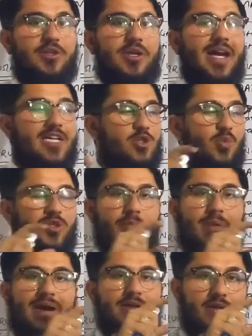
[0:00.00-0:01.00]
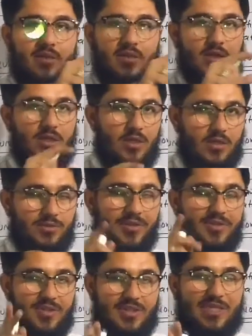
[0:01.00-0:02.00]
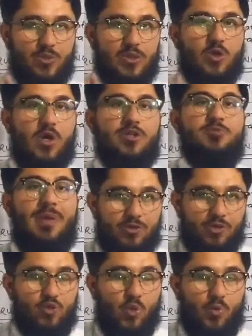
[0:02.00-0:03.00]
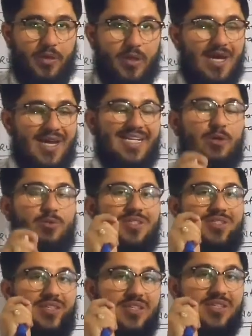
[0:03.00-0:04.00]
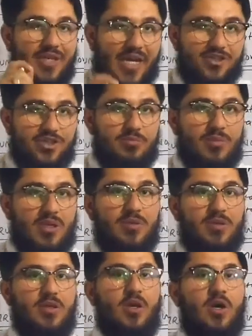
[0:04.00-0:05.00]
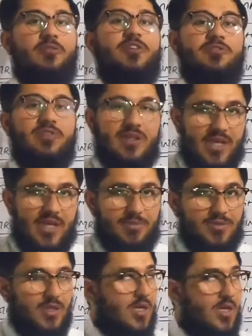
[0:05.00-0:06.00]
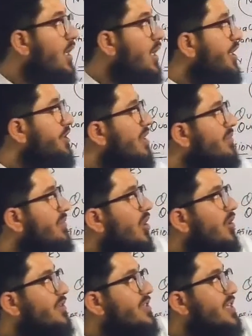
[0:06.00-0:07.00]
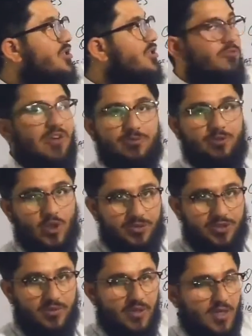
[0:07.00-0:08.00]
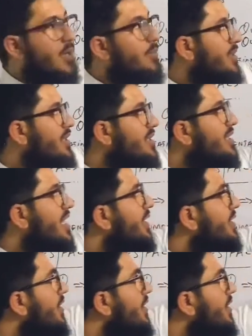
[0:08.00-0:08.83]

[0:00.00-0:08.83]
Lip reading: interacts with the matter, this is actually called spectroscopy. Now, this interaction may be of different types. It may be of a sense of absorption, means